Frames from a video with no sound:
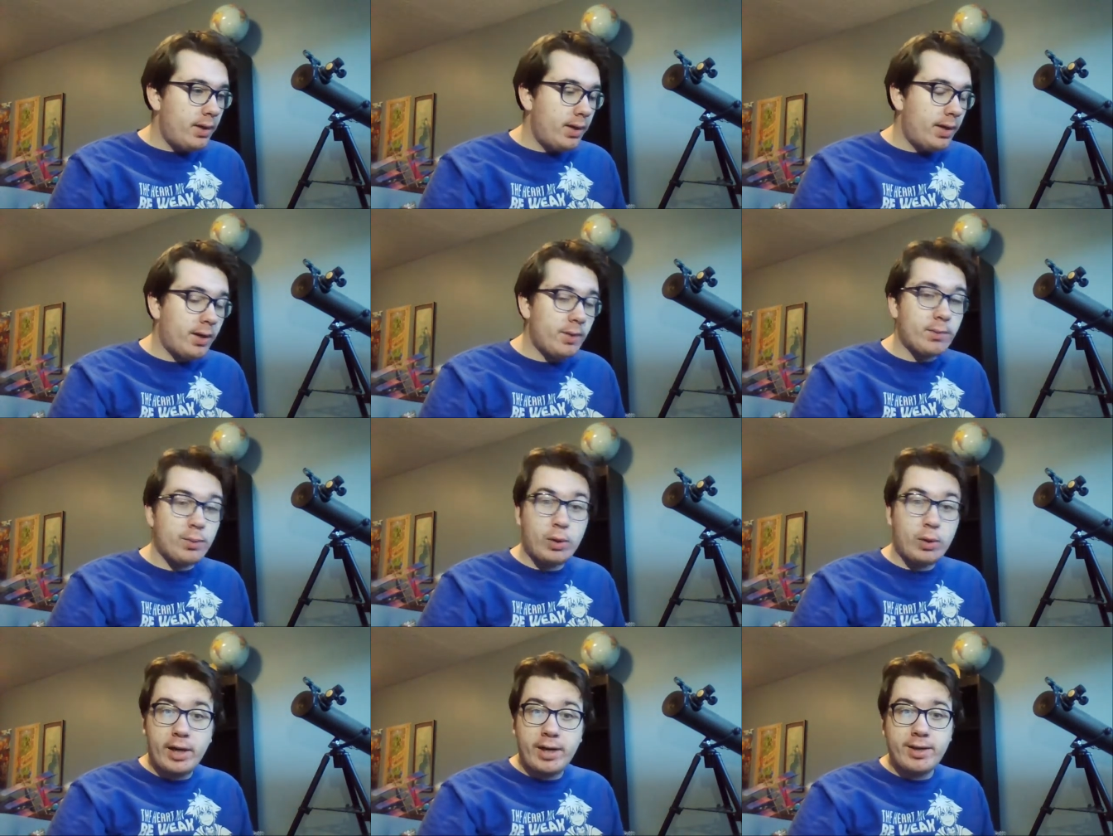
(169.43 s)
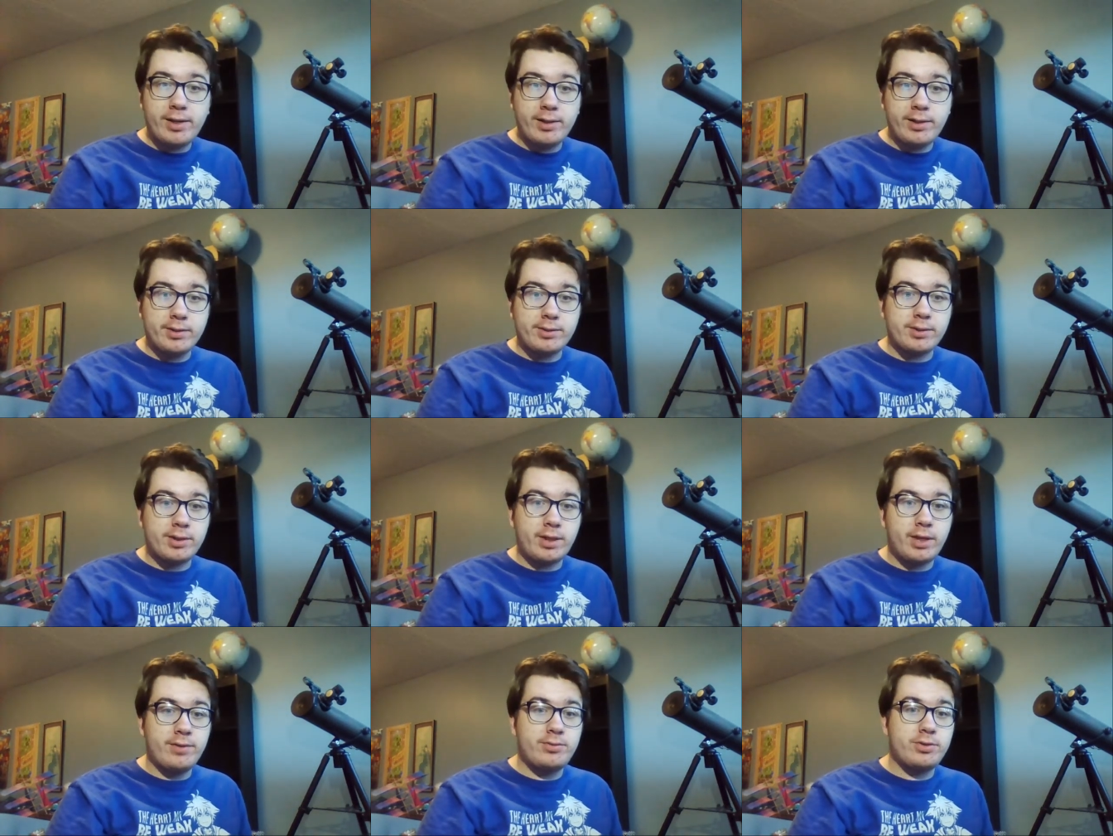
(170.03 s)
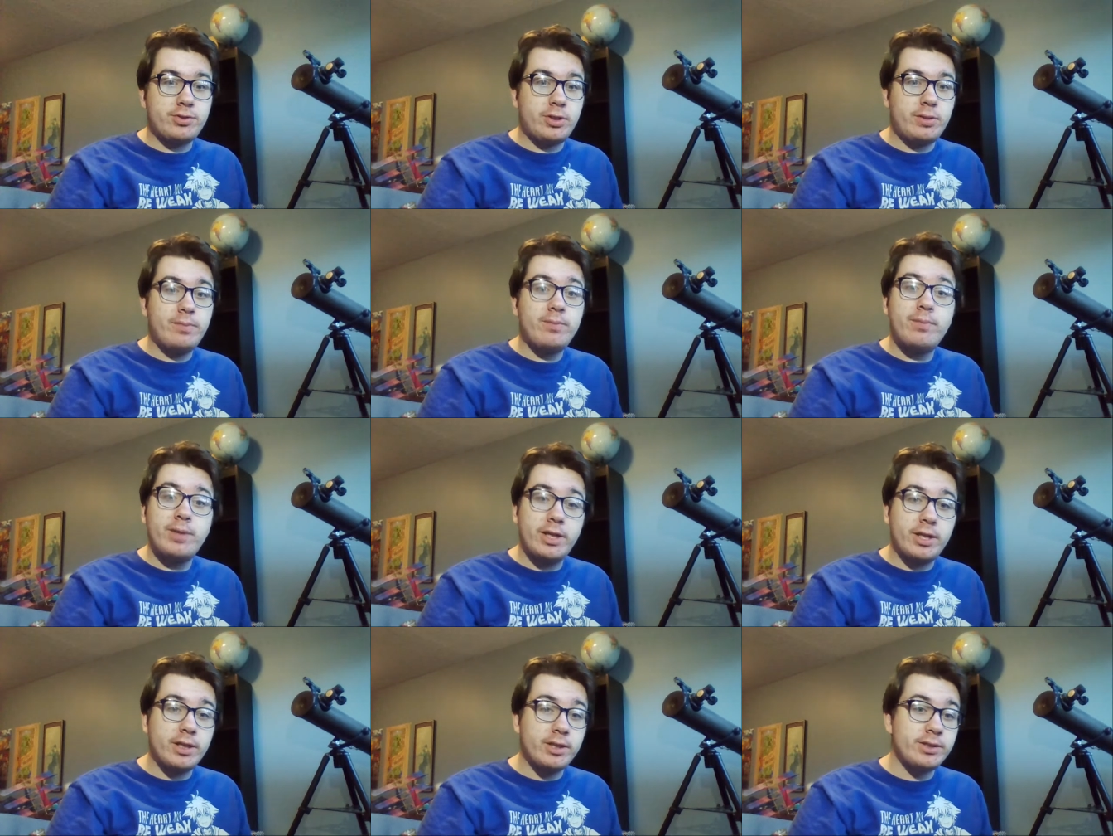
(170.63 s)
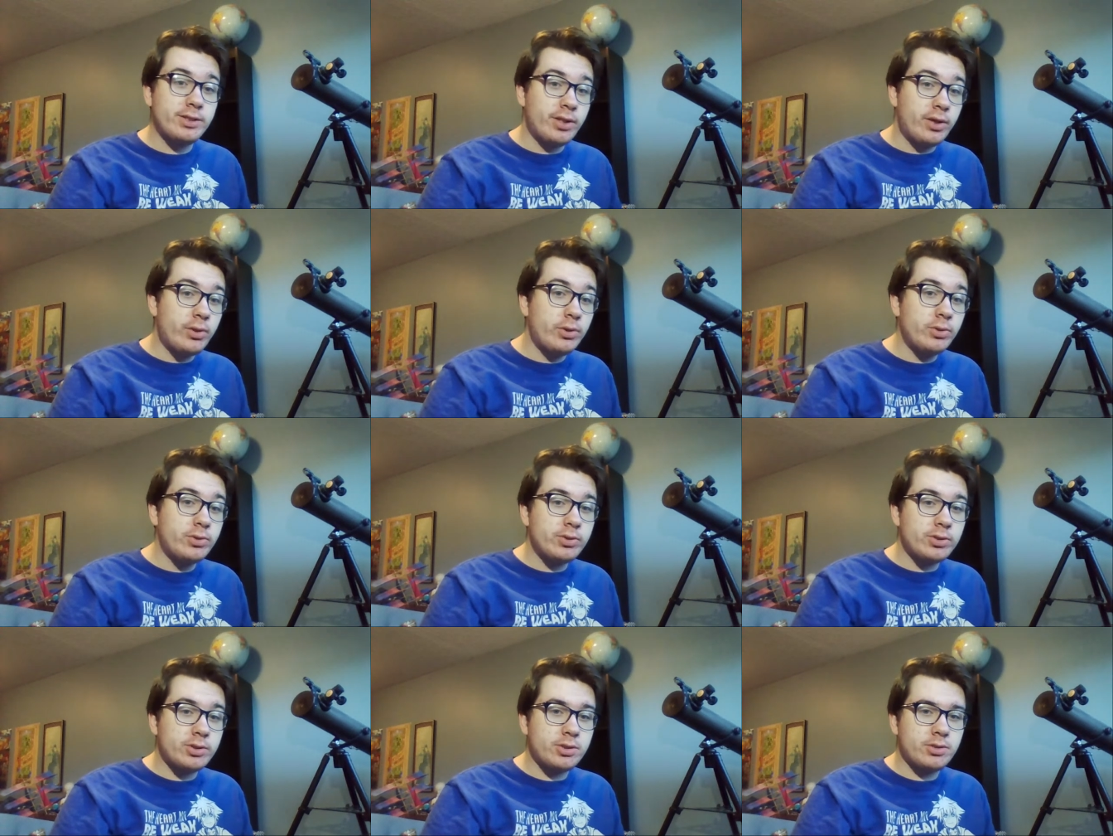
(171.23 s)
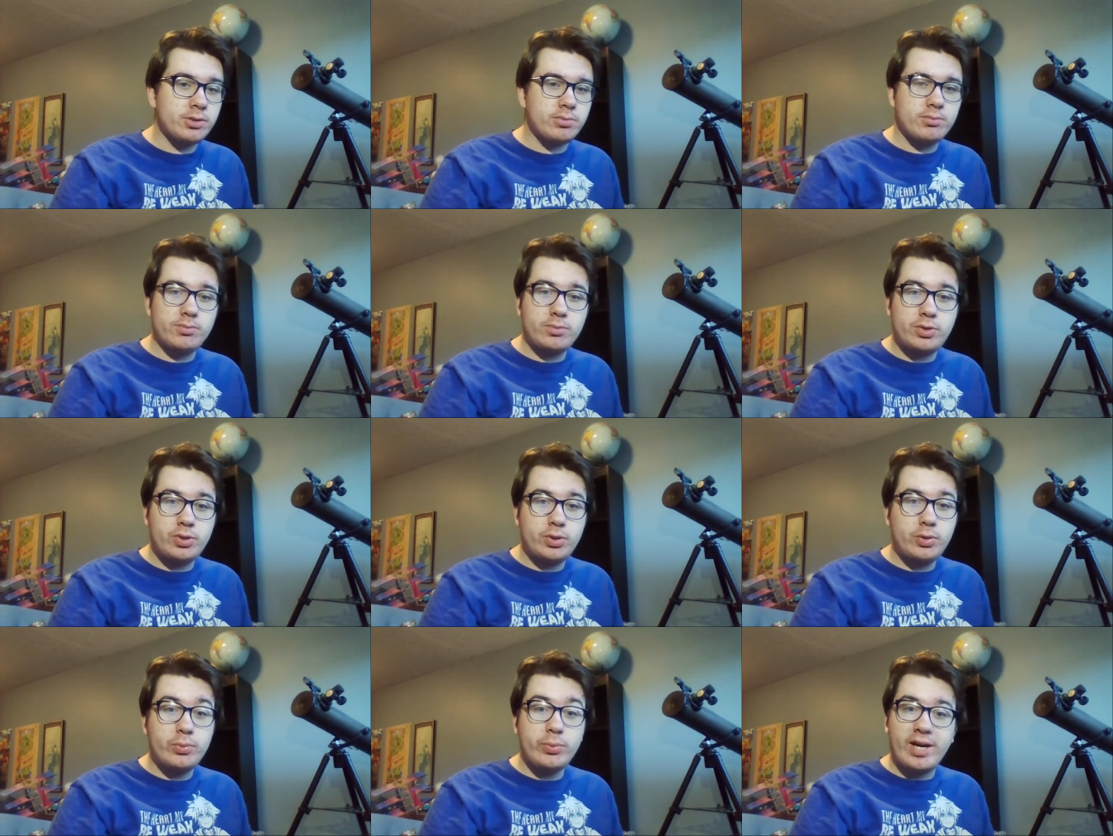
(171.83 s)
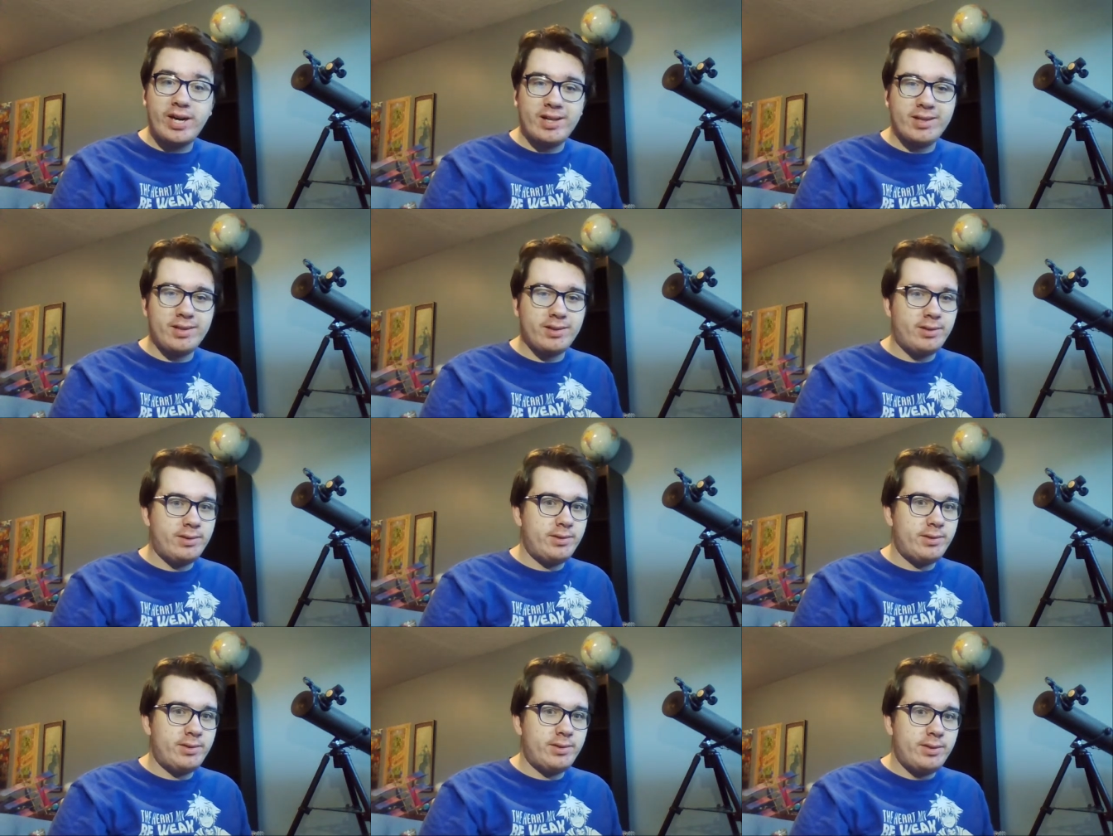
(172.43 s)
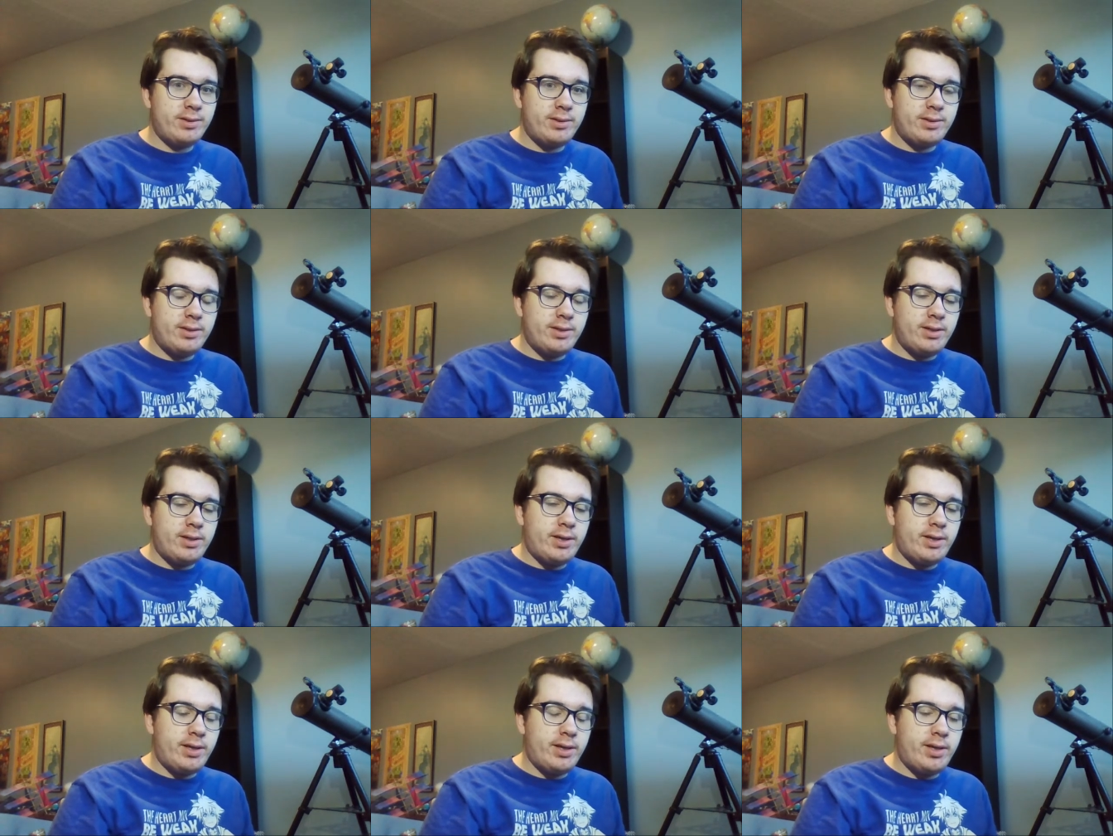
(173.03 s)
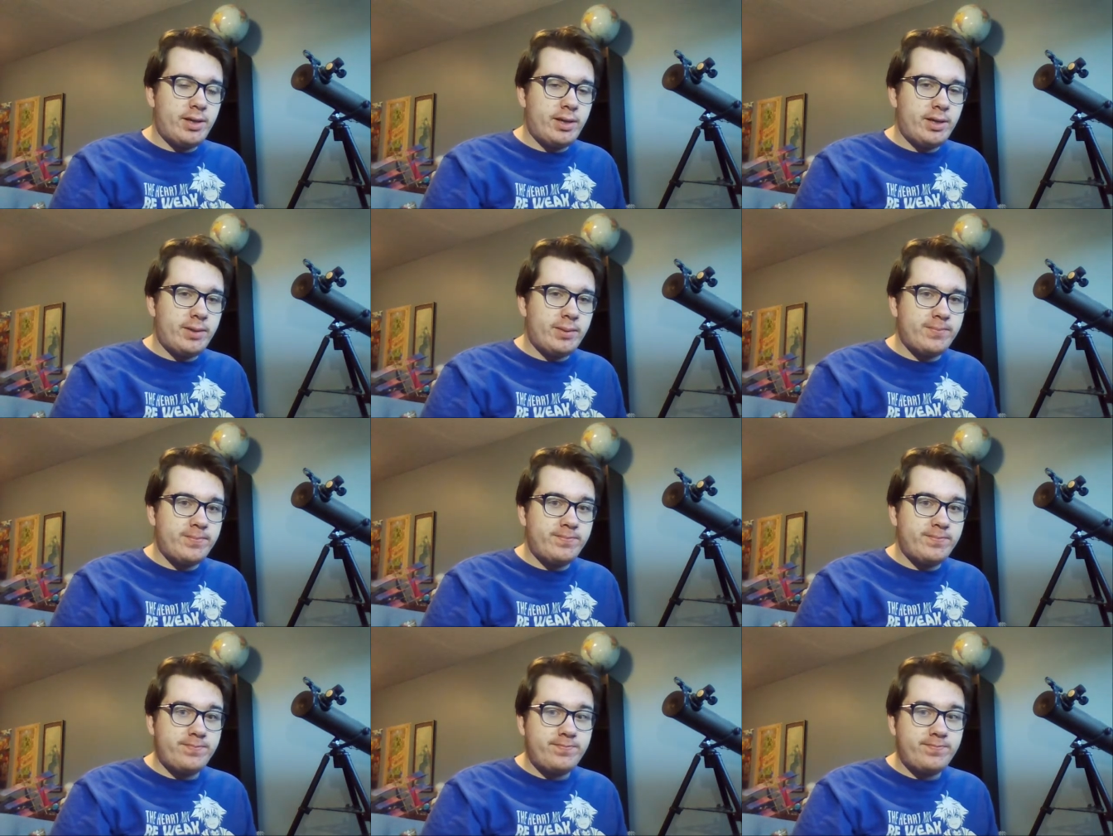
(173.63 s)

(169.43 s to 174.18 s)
a miraculous live stream because those do well. Um,